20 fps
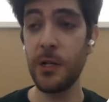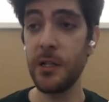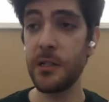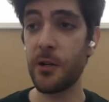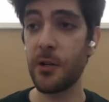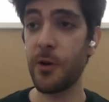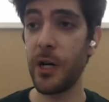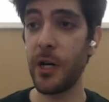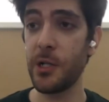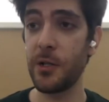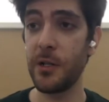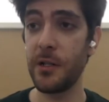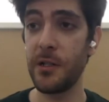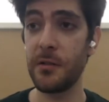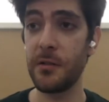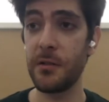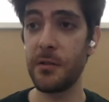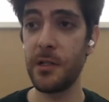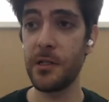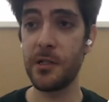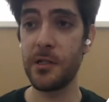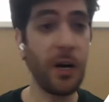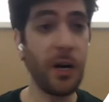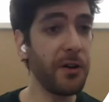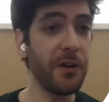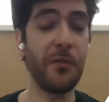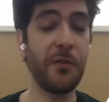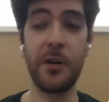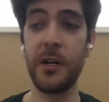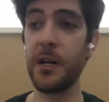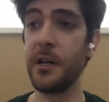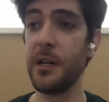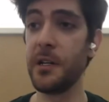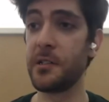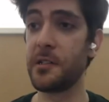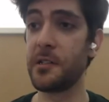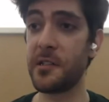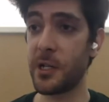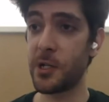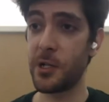the actual integration is not
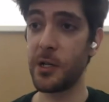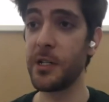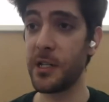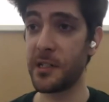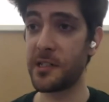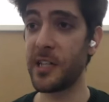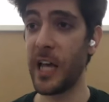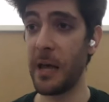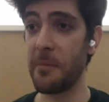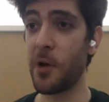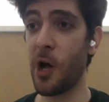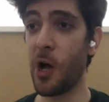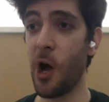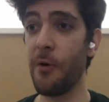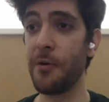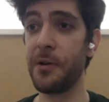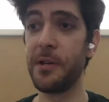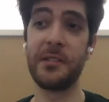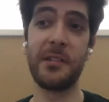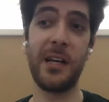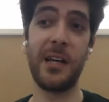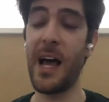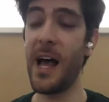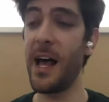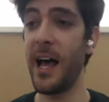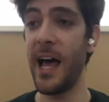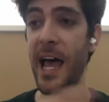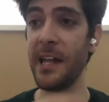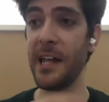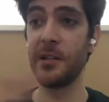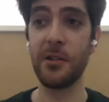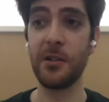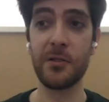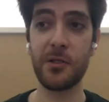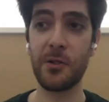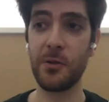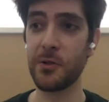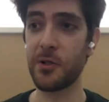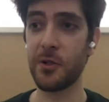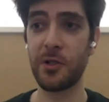different than this. It's actually the same code. It
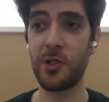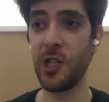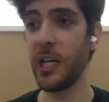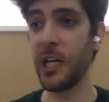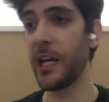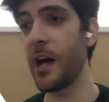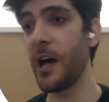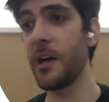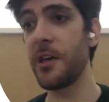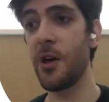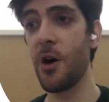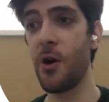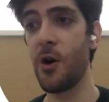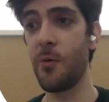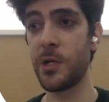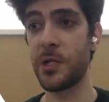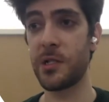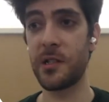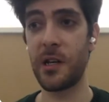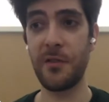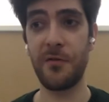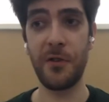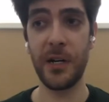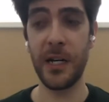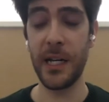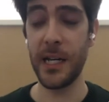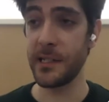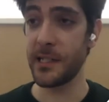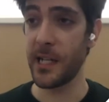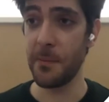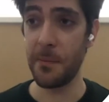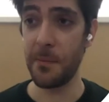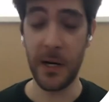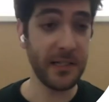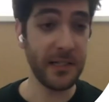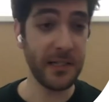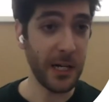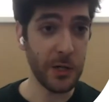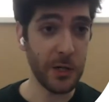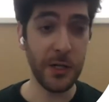handles also sync IO, which is a different
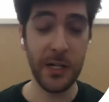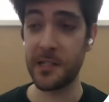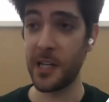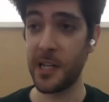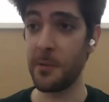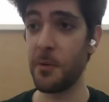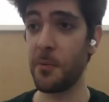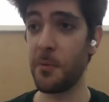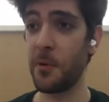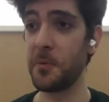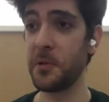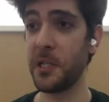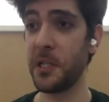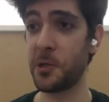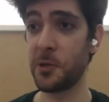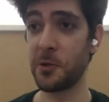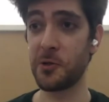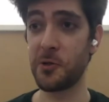data type, but it's actually the same